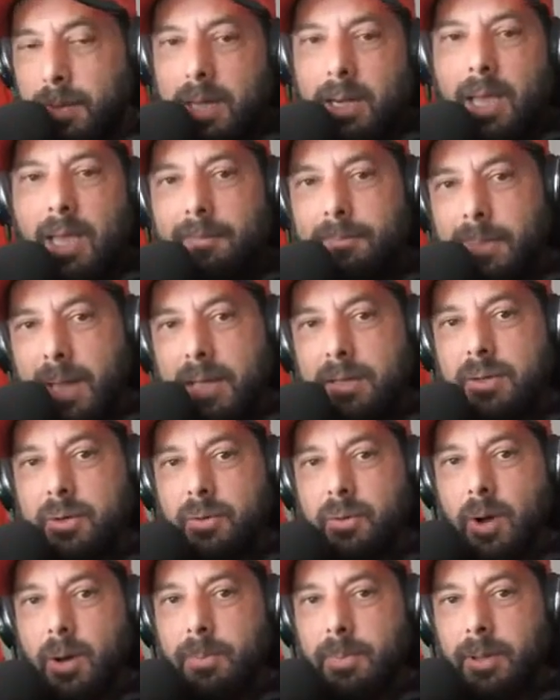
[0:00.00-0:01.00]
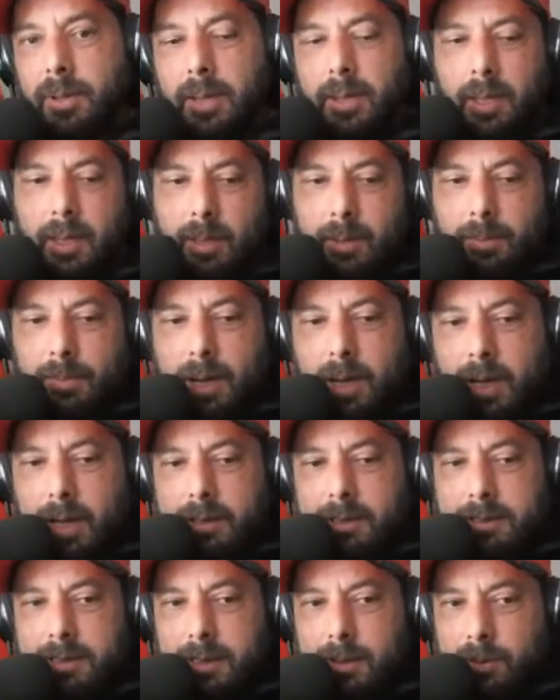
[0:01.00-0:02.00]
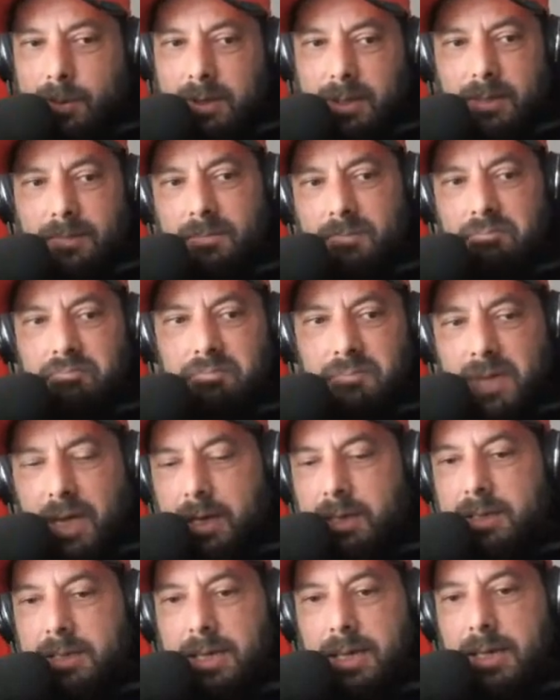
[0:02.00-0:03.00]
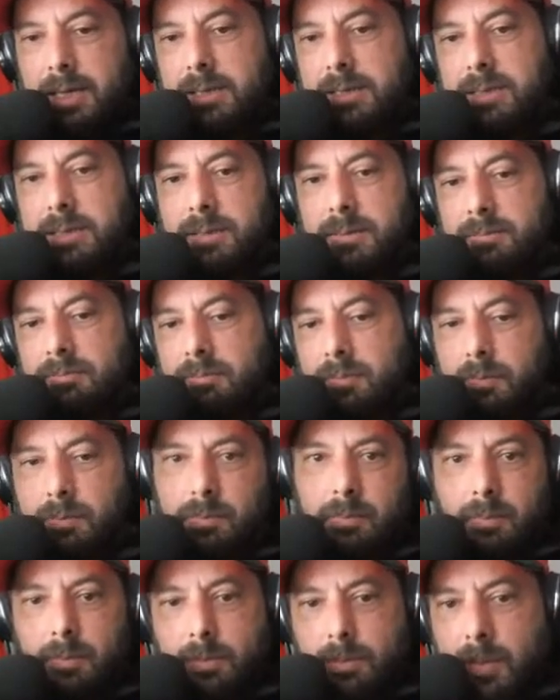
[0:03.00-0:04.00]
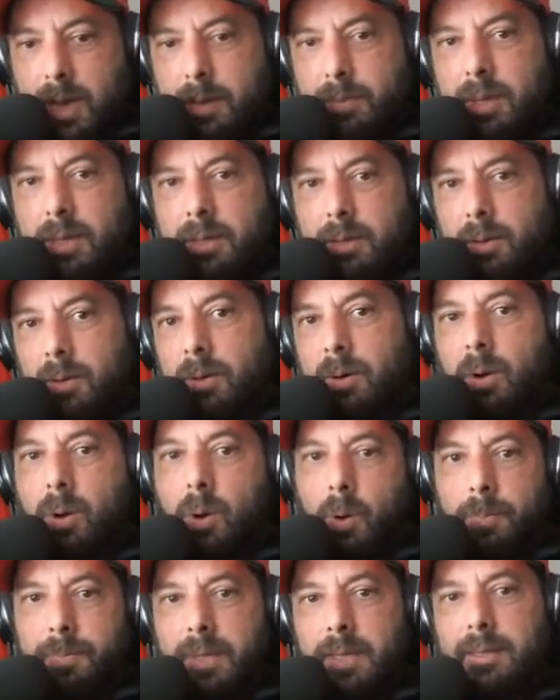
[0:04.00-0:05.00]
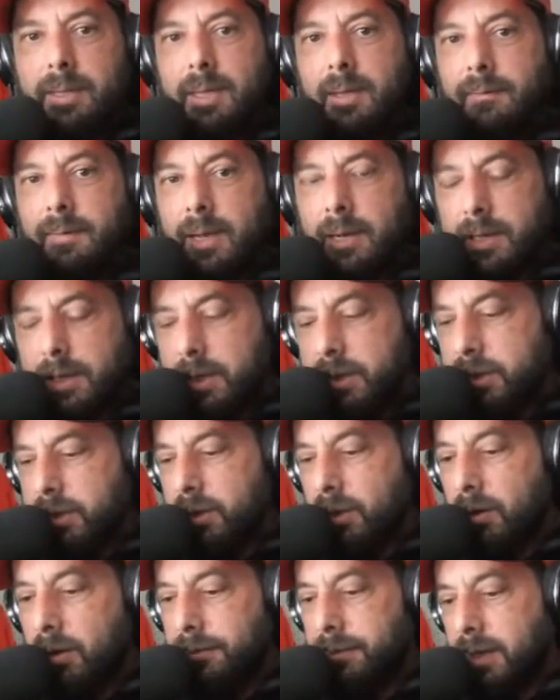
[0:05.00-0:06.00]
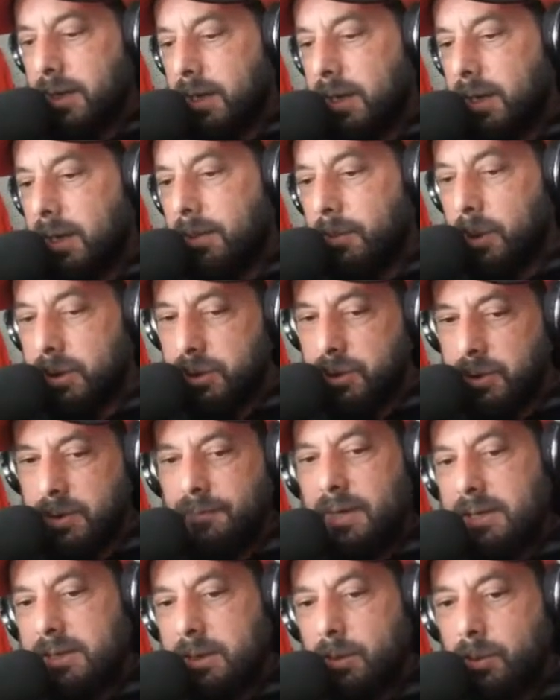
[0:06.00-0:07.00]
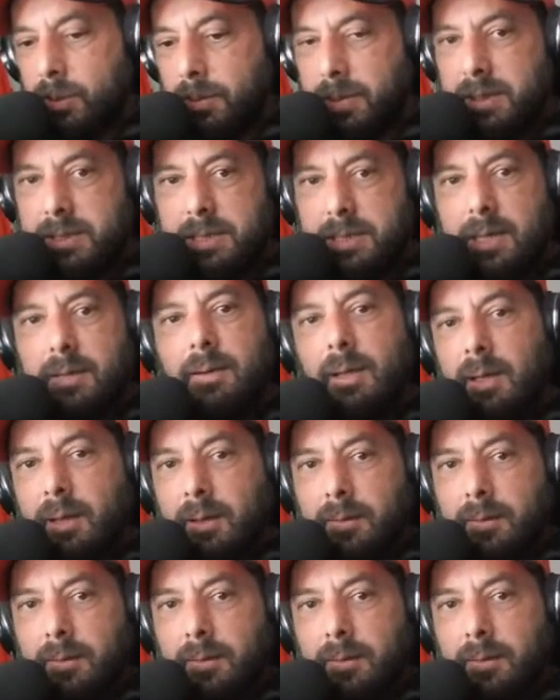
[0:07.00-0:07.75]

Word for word: might have bad crop, but within 10 years, maybe your hope that the evaluation of the club, what you invested will be 10,